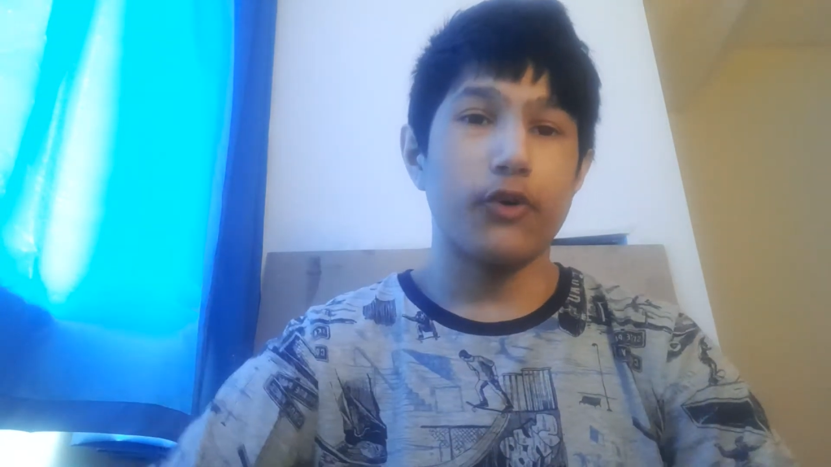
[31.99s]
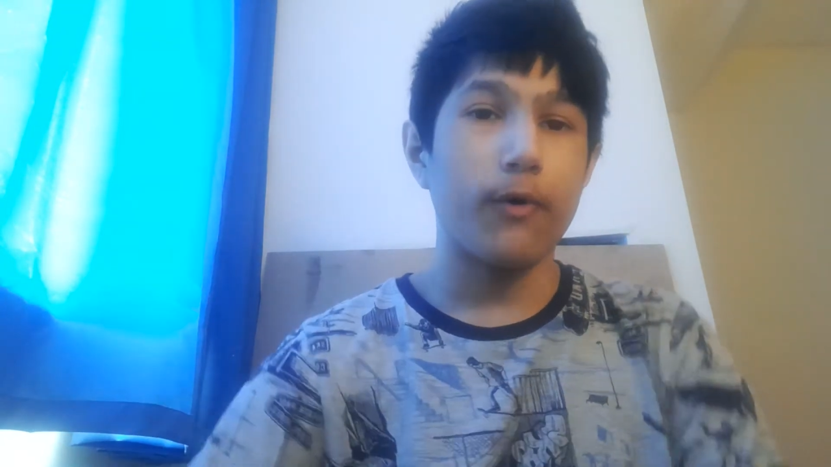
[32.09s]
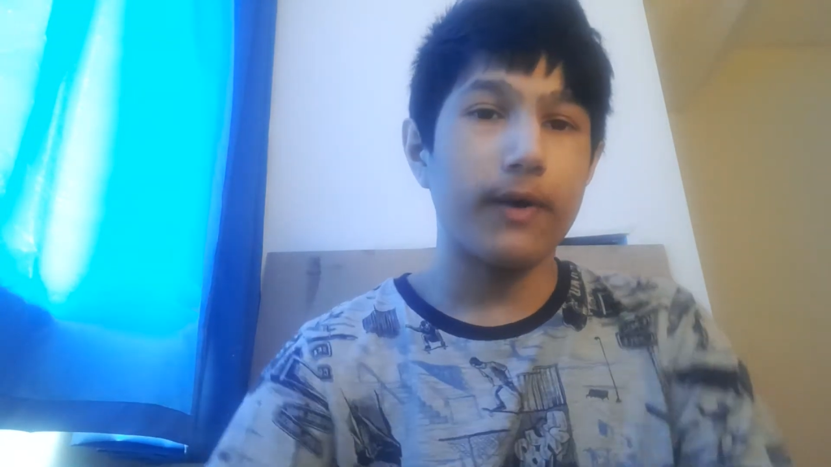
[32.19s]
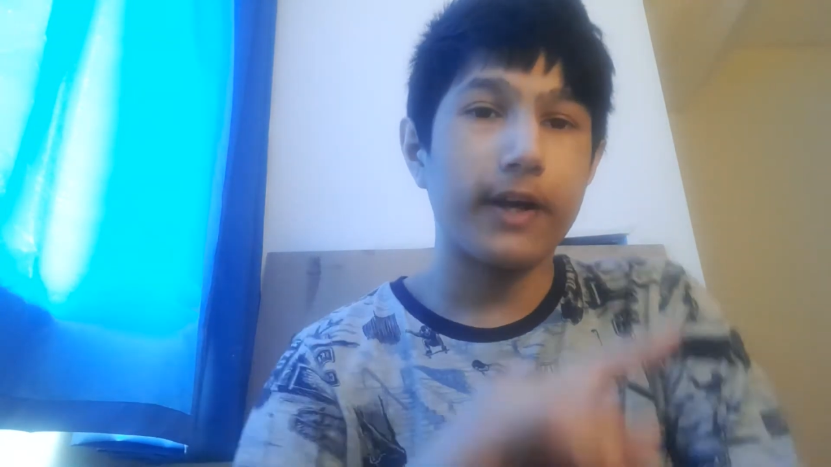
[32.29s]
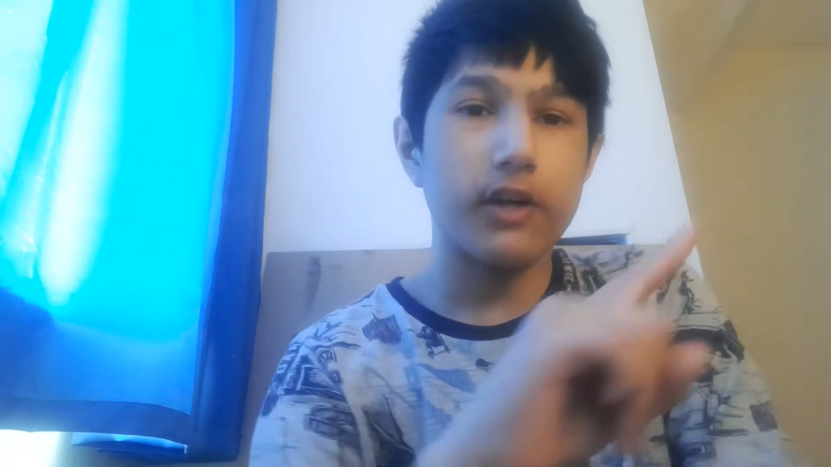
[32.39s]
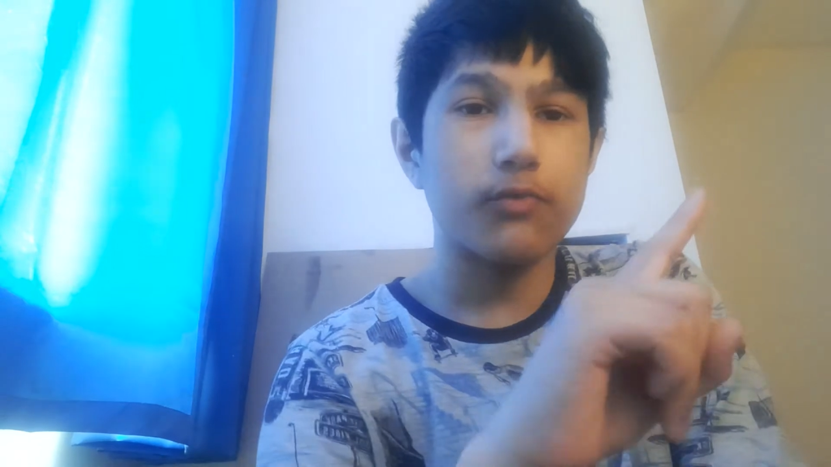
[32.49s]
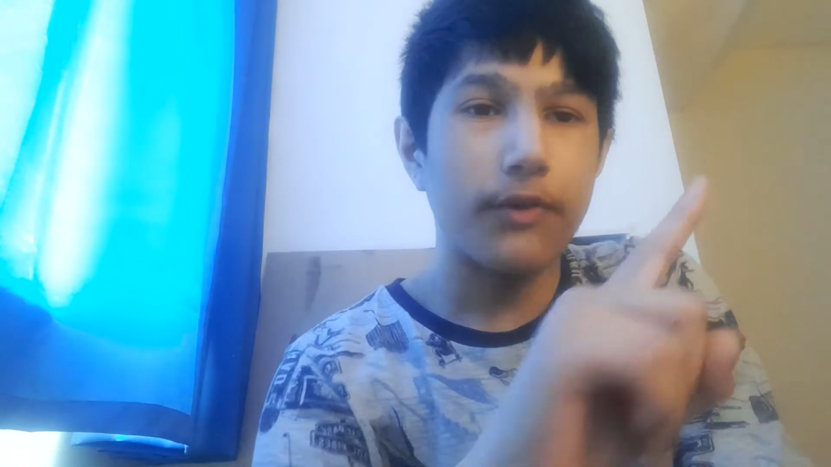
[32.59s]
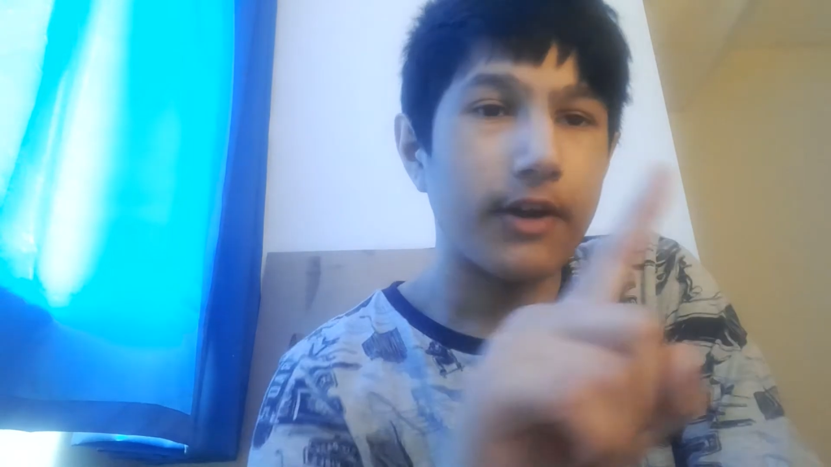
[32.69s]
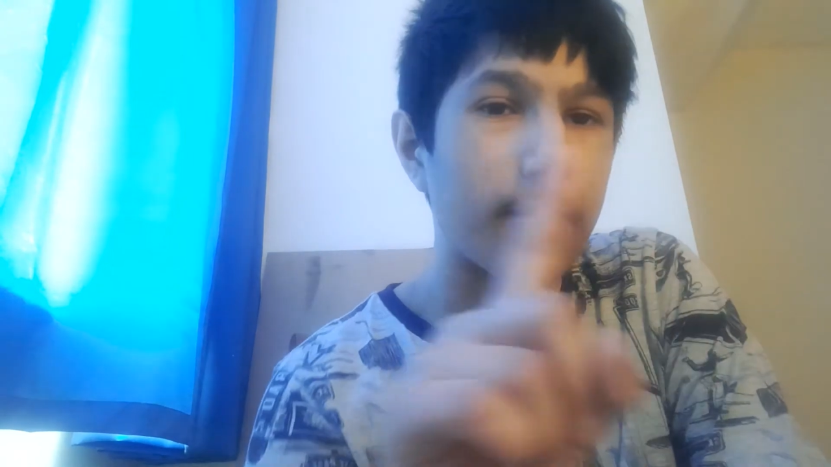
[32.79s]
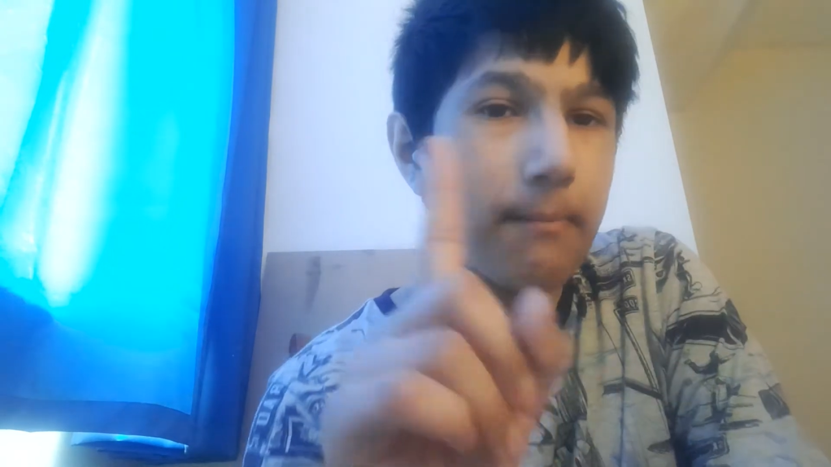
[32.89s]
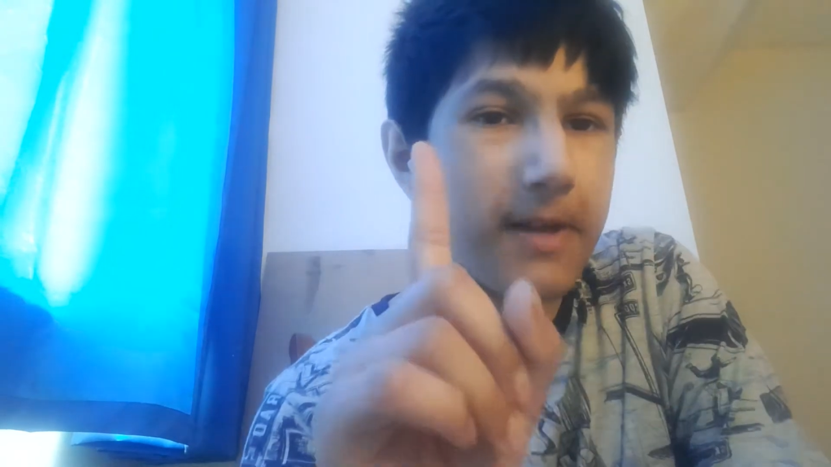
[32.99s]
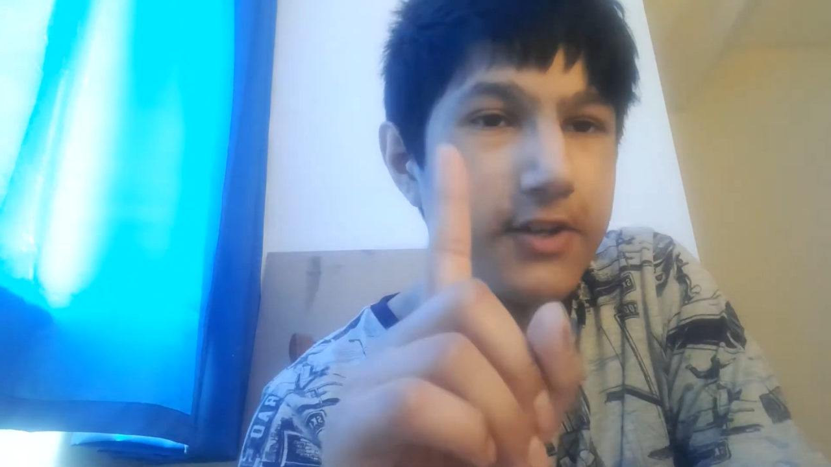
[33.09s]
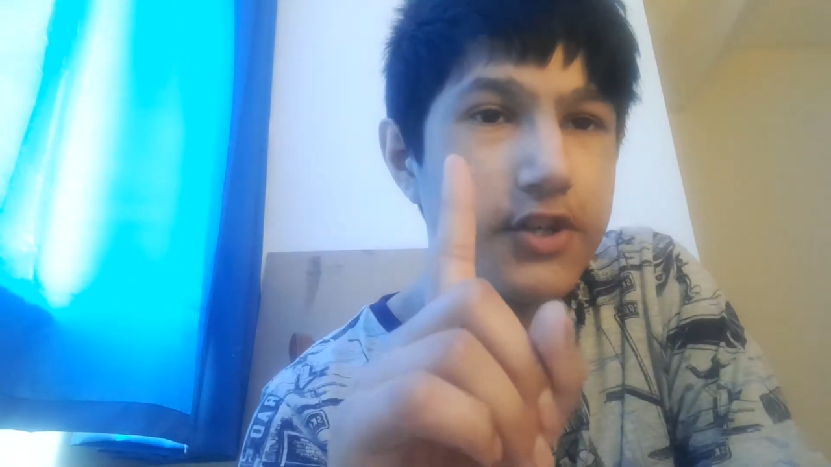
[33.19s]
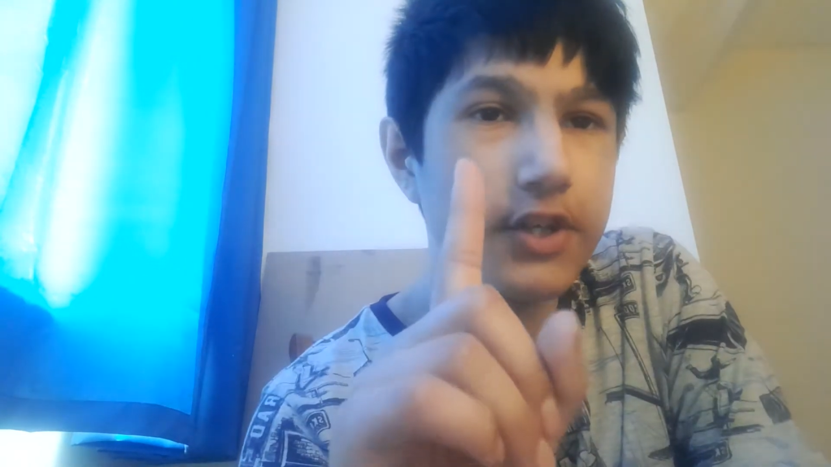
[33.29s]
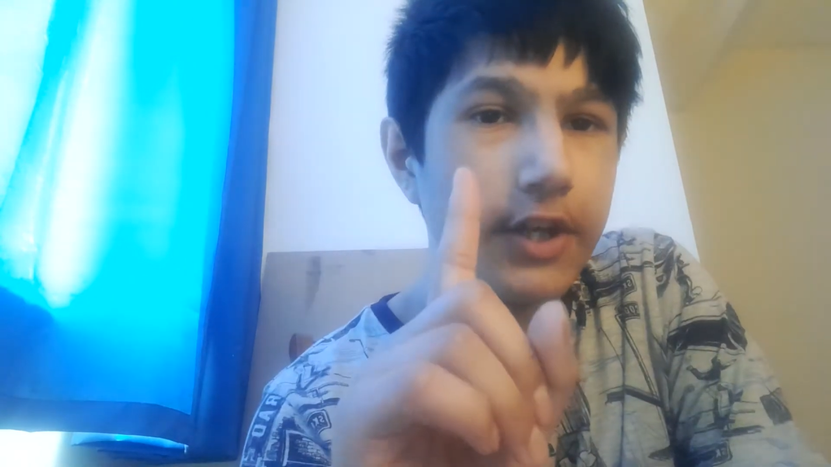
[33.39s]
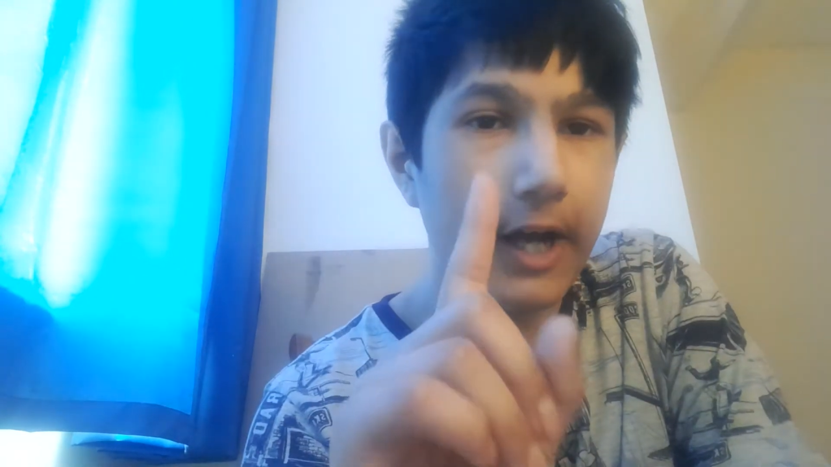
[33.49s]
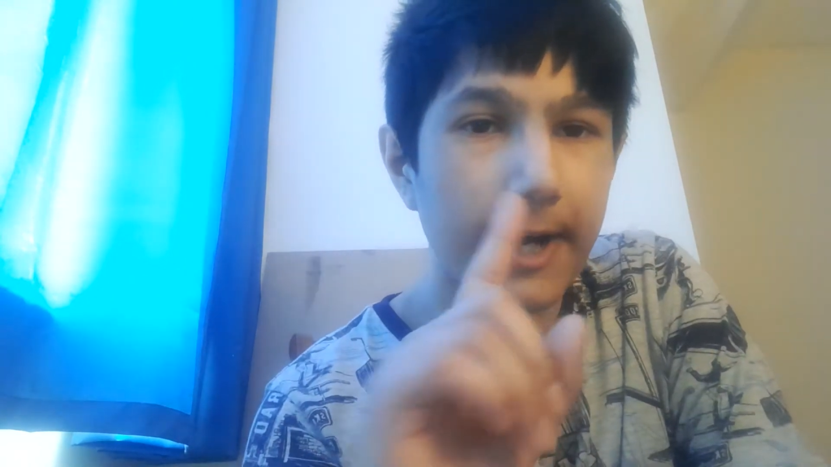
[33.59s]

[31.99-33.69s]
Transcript: Oh, guys, one thing I want to mention.